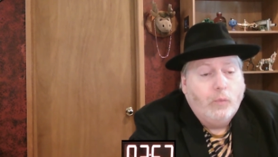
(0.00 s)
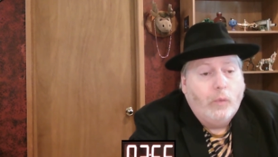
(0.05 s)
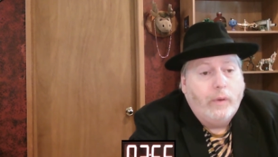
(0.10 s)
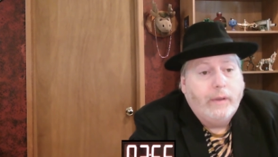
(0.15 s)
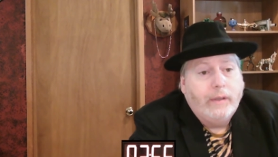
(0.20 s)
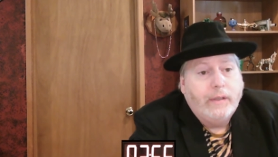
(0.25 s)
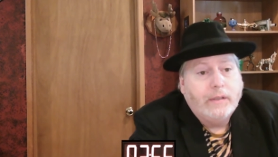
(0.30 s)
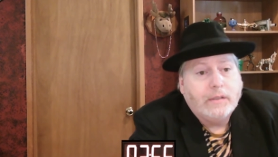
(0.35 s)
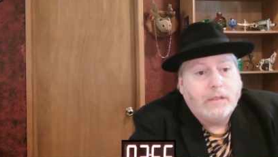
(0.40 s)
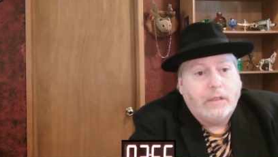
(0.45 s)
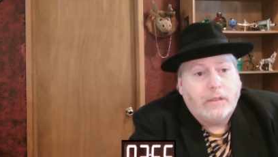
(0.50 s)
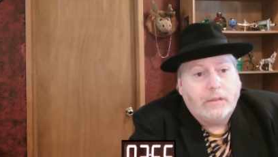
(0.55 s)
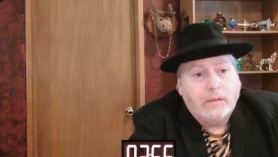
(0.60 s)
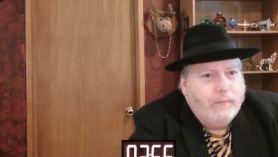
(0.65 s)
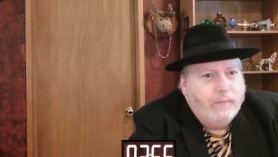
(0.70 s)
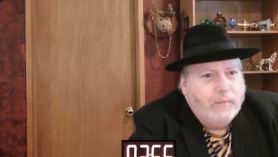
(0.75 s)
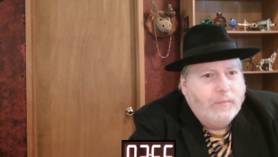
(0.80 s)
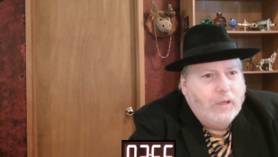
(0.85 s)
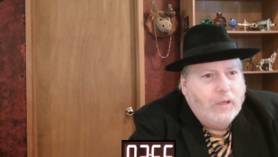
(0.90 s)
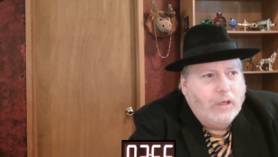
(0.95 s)
What is
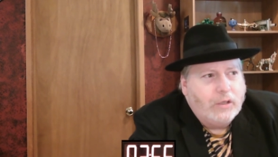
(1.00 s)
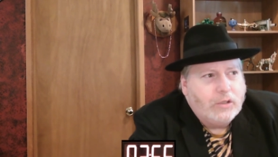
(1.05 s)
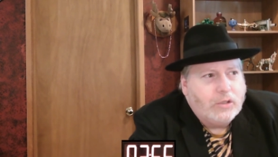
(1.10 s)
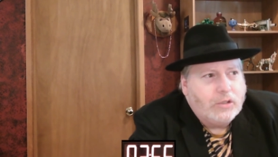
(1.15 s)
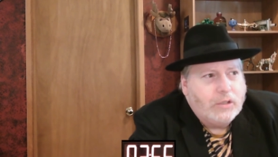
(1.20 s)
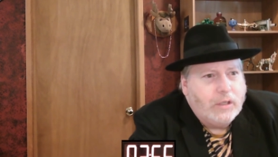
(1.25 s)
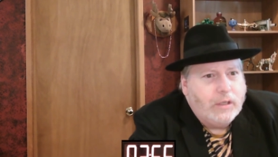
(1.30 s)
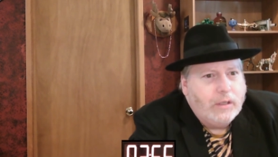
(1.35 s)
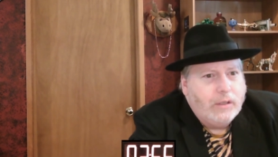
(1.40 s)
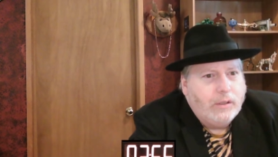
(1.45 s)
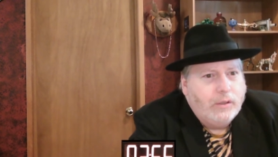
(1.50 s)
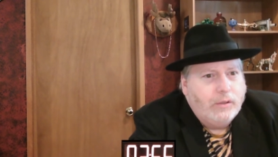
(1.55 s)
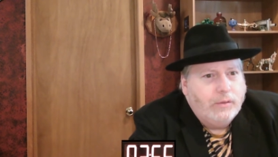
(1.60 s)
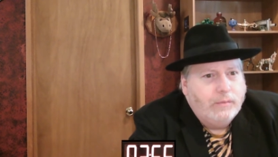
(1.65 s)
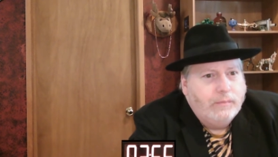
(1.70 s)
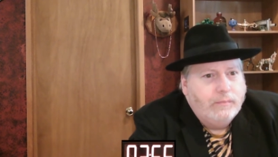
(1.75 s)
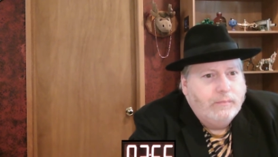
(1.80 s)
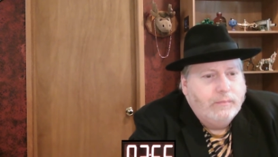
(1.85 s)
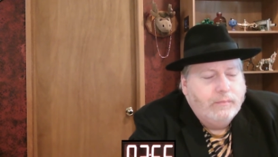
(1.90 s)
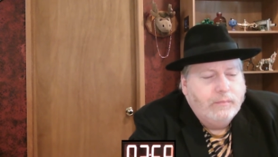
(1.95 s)
it?
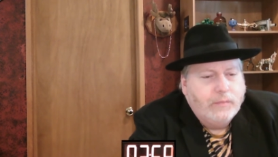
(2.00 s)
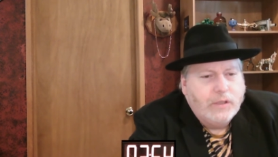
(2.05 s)
Nutshell,